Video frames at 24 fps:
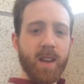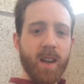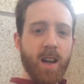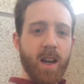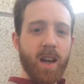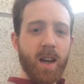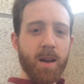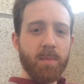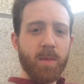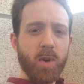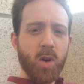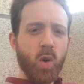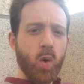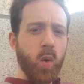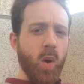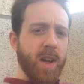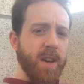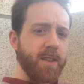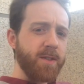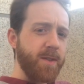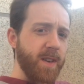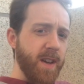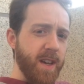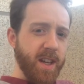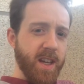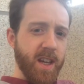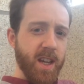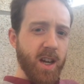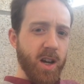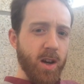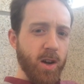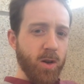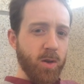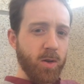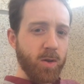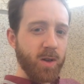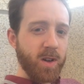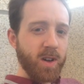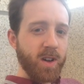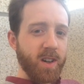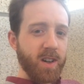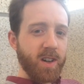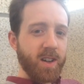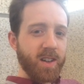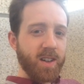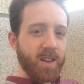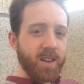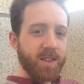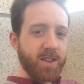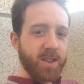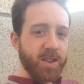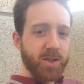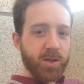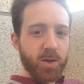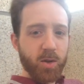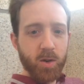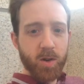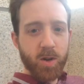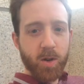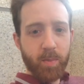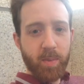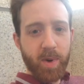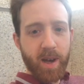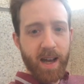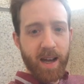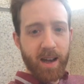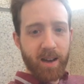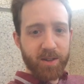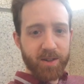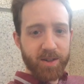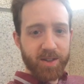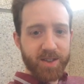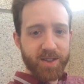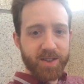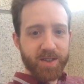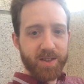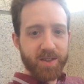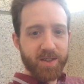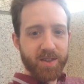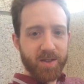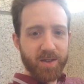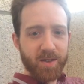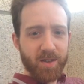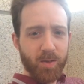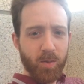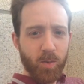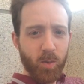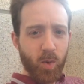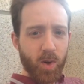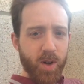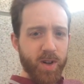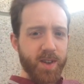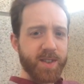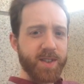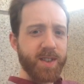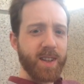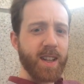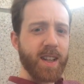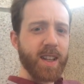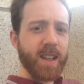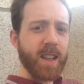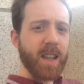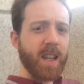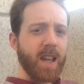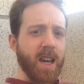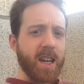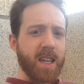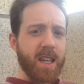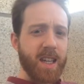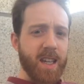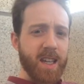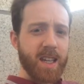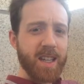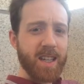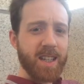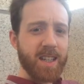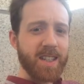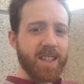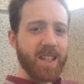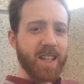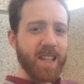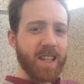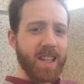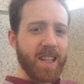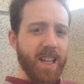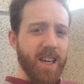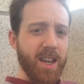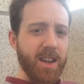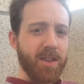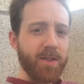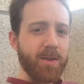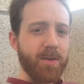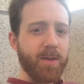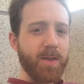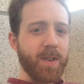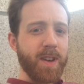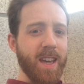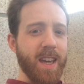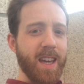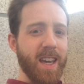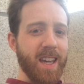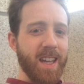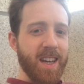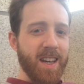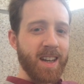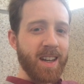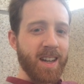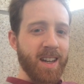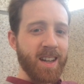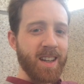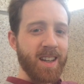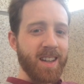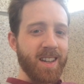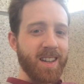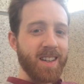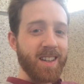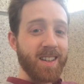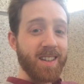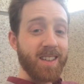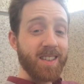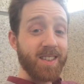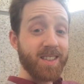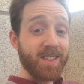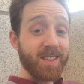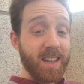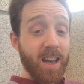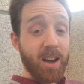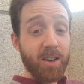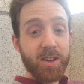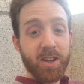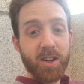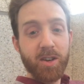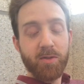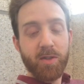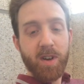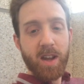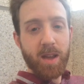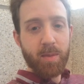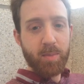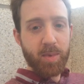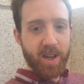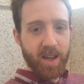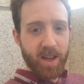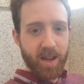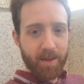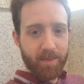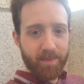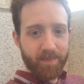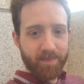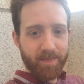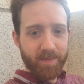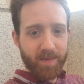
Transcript: a quick video to talk about what is it like to live in Saudi Arabia.